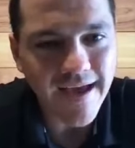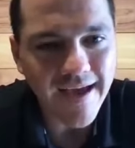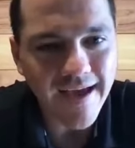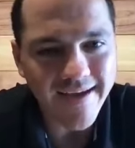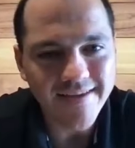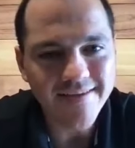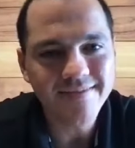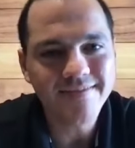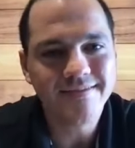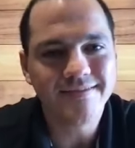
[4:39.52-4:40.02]
I
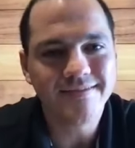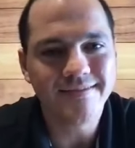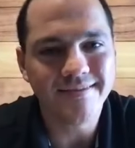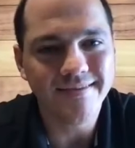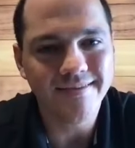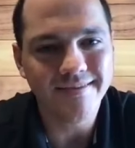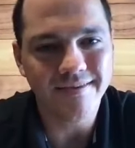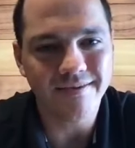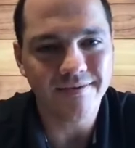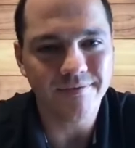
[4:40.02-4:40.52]
guess,
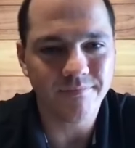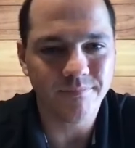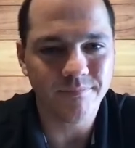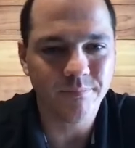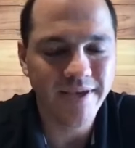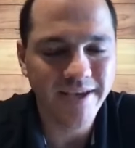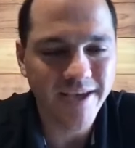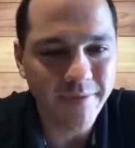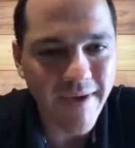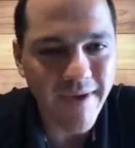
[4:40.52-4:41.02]

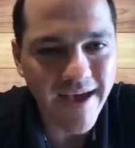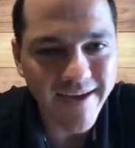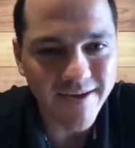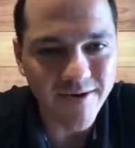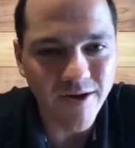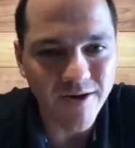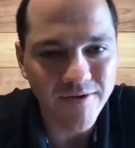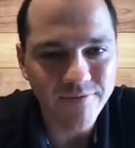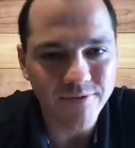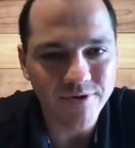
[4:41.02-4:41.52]
piggybacking
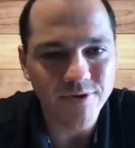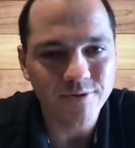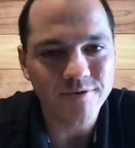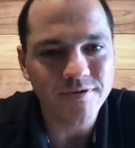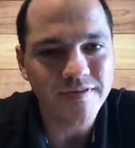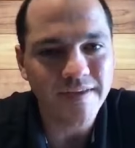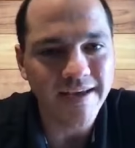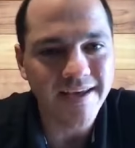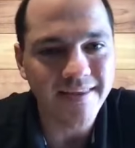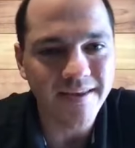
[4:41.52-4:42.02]
off what you were
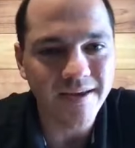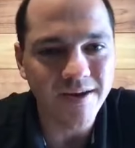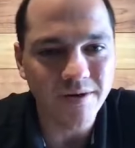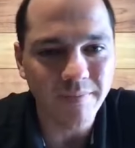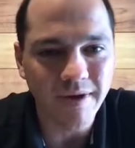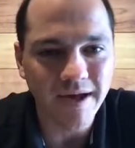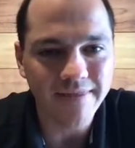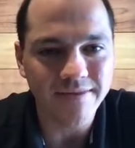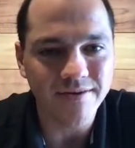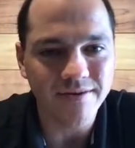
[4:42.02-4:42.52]
saying there
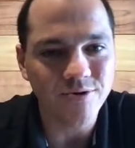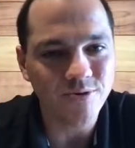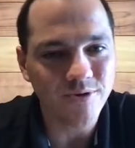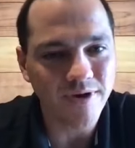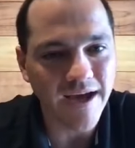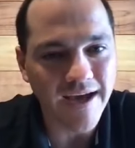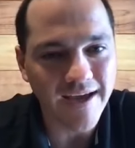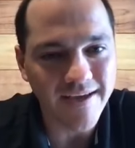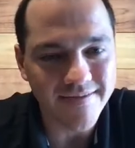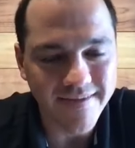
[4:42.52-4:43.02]
about the new
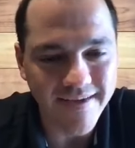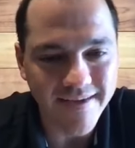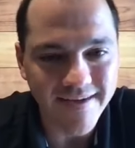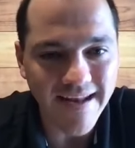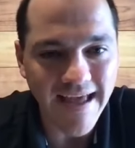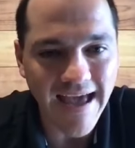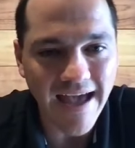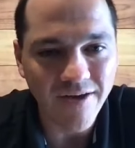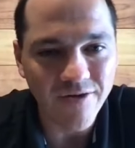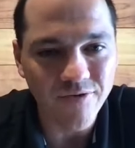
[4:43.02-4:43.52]
guys getting
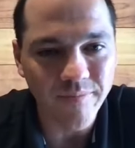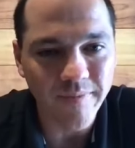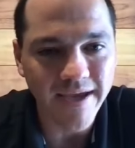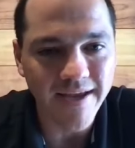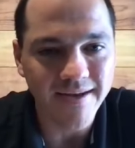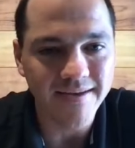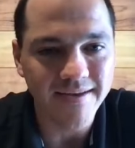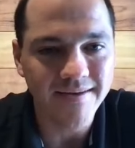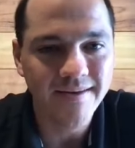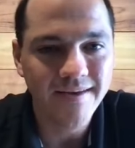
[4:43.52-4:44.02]

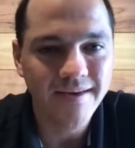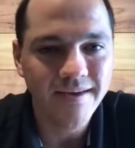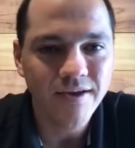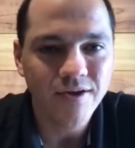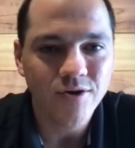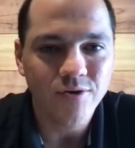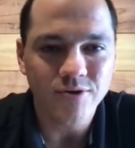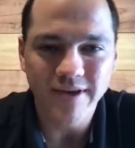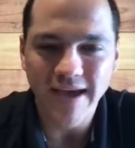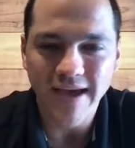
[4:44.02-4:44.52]
acclimated,
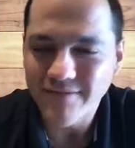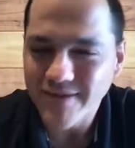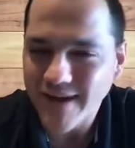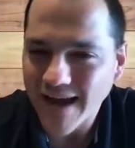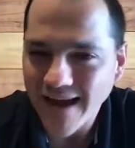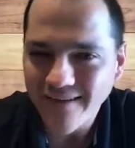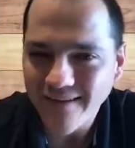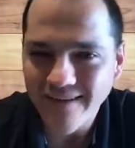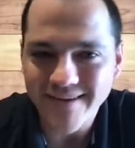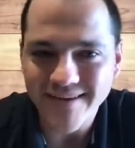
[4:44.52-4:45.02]
when you have a
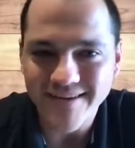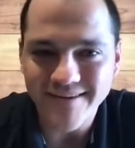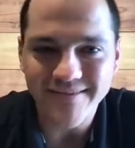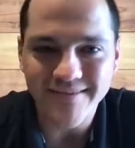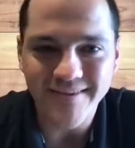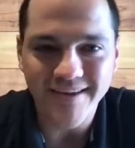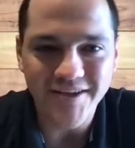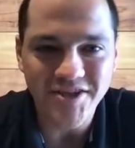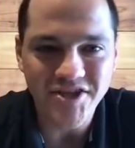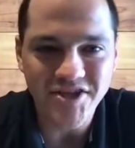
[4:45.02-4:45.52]
guy like a
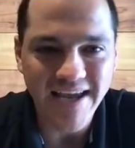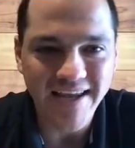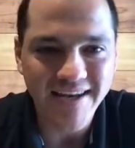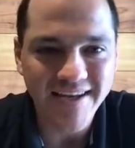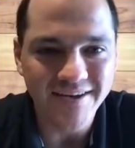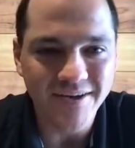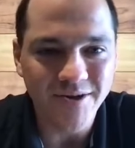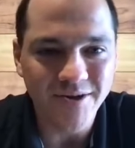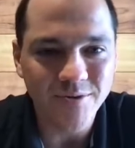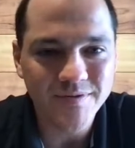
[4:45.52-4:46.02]

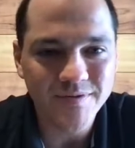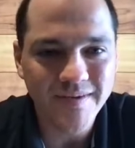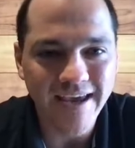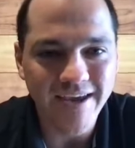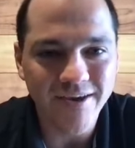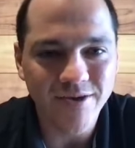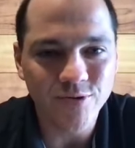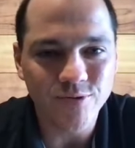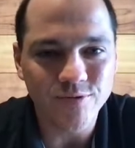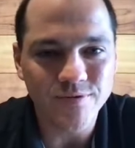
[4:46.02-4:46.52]
JD
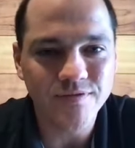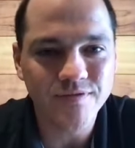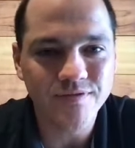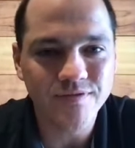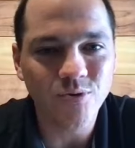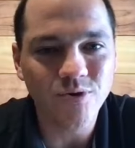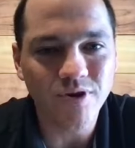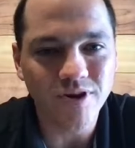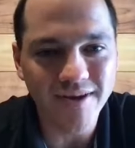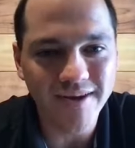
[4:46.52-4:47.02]
Note who was
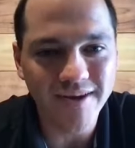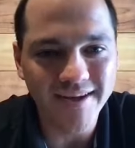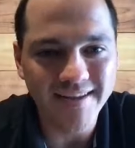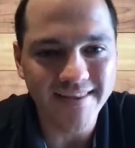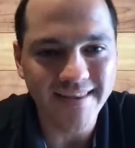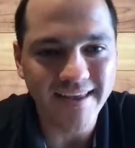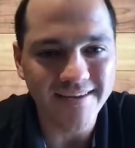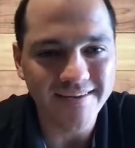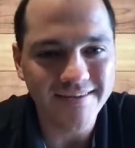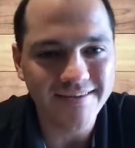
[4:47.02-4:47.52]
so good in
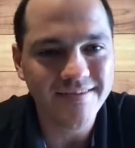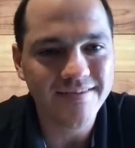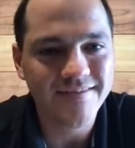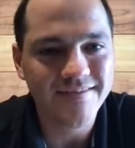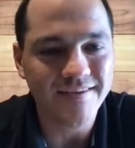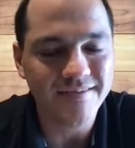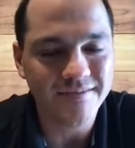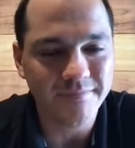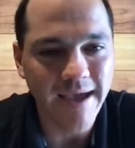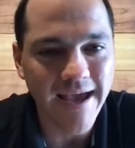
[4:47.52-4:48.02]
that
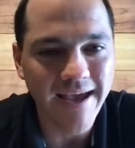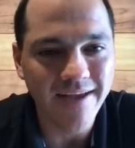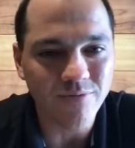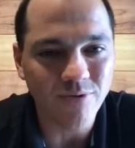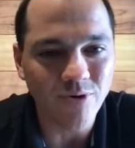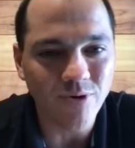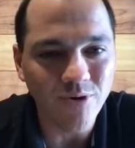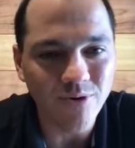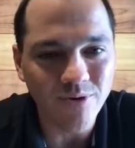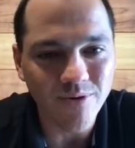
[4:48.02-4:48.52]
six-man
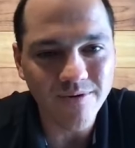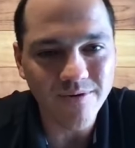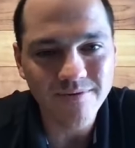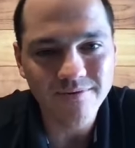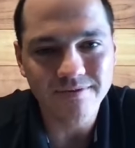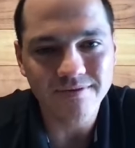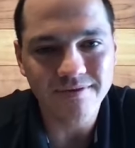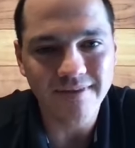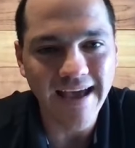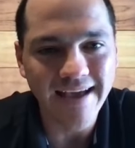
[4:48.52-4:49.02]
role
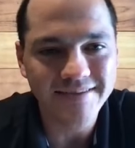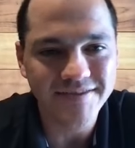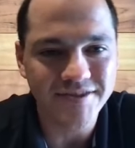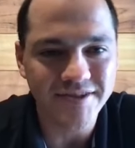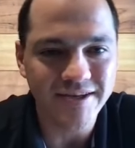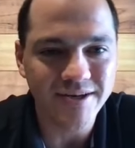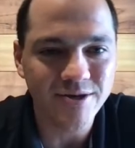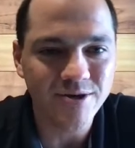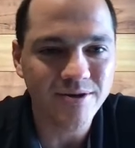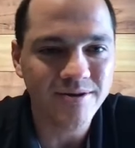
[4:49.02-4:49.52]
last
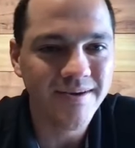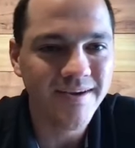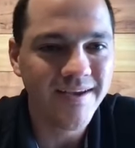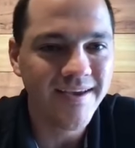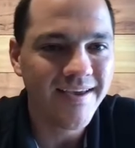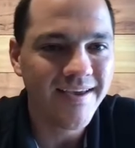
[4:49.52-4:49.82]
year,